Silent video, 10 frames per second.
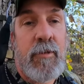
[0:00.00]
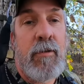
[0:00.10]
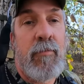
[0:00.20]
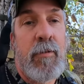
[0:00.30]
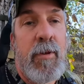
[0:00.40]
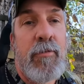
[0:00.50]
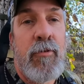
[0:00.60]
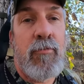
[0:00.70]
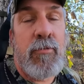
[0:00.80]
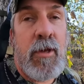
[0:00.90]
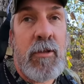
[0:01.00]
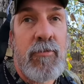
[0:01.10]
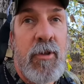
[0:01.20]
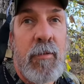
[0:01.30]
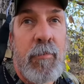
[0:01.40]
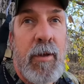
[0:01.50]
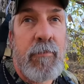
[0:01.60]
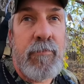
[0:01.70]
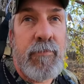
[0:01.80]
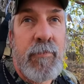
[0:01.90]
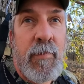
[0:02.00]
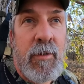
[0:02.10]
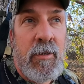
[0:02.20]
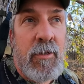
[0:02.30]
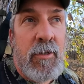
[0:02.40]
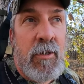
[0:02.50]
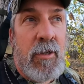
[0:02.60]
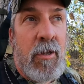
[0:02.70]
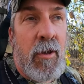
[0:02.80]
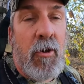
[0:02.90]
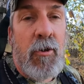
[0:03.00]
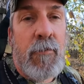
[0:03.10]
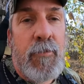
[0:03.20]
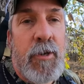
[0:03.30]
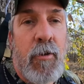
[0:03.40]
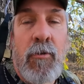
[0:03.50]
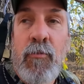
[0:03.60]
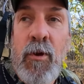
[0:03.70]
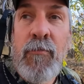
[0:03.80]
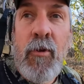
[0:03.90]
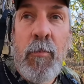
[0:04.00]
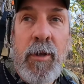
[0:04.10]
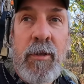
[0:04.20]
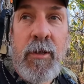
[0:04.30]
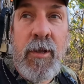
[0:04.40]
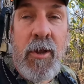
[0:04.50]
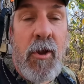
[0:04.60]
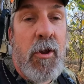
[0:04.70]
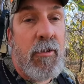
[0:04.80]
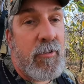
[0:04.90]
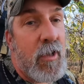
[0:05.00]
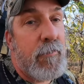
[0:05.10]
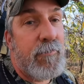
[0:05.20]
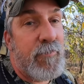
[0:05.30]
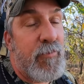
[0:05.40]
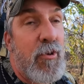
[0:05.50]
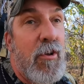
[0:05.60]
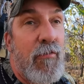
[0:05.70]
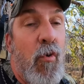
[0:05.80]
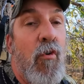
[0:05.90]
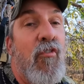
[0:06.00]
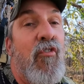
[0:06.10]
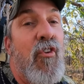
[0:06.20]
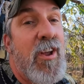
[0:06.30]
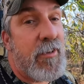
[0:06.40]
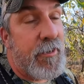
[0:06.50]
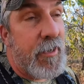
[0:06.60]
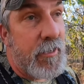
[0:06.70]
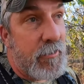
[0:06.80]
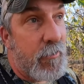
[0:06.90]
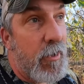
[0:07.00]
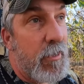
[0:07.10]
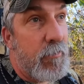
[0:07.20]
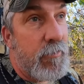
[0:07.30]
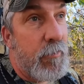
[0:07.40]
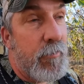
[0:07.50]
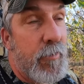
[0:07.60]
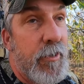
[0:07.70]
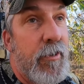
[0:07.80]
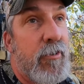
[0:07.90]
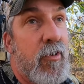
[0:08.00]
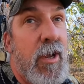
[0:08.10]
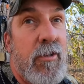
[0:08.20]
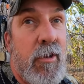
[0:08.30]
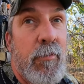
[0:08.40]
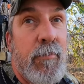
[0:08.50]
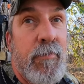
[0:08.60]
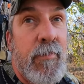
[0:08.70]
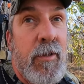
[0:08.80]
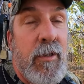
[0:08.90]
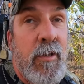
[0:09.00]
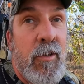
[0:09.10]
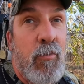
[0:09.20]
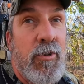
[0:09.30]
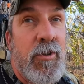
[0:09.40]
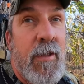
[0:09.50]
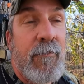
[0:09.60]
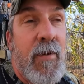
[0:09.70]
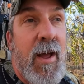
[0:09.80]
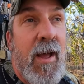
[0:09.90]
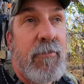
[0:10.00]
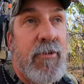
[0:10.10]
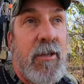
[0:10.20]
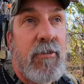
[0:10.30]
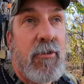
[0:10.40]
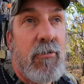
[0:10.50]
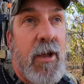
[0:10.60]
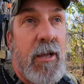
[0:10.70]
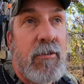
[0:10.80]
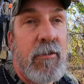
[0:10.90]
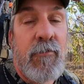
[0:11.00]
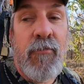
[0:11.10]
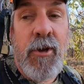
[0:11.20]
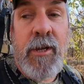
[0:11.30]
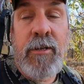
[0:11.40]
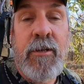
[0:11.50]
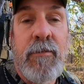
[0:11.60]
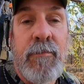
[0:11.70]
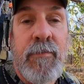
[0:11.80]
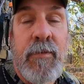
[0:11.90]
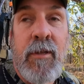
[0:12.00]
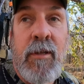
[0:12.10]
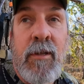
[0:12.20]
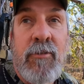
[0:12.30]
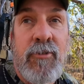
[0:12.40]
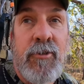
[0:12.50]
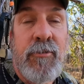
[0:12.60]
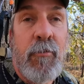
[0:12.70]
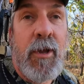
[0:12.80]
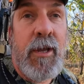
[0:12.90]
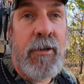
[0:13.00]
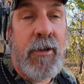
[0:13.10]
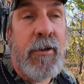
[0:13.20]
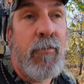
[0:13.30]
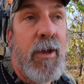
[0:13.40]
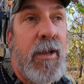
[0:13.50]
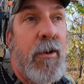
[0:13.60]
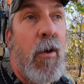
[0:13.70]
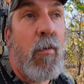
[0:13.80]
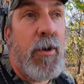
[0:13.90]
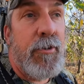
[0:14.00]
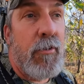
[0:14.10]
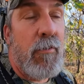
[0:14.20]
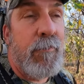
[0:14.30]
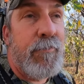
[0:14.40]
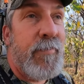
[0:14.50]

Anyway, Matthew's kind of set up about 150 yards away from me. Area that's got three or four fresh dang scrapes. And those tracks coming. We've seen five sets of tracks that's fresh since the rain. And it rained all the way till